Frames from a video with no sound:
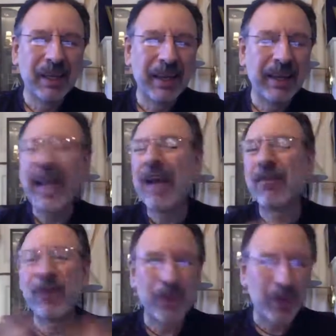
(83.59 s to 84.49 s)
And
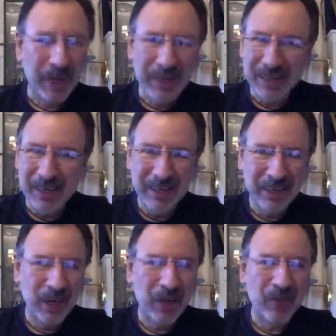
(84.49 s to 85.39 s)
everyone,
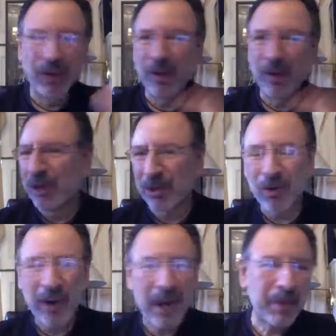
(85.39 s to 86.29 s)
you know, from your
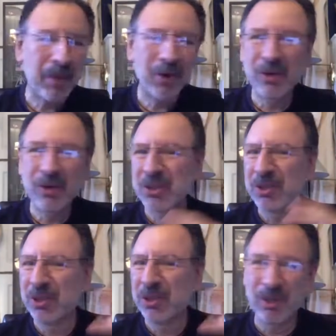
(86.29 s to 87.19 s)
grandmother
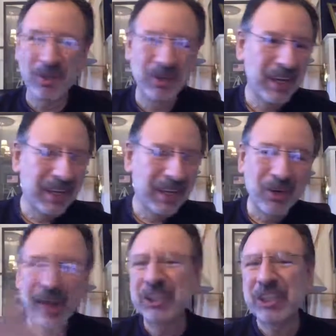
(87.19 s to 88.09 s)
to your
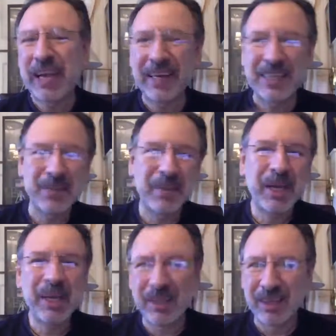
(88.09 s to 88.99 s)
grandchild has an
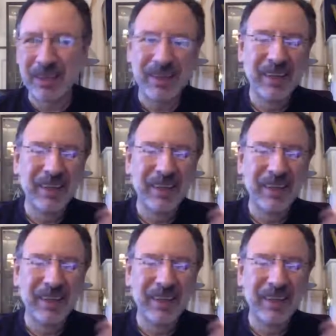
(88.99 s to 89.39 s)
opinion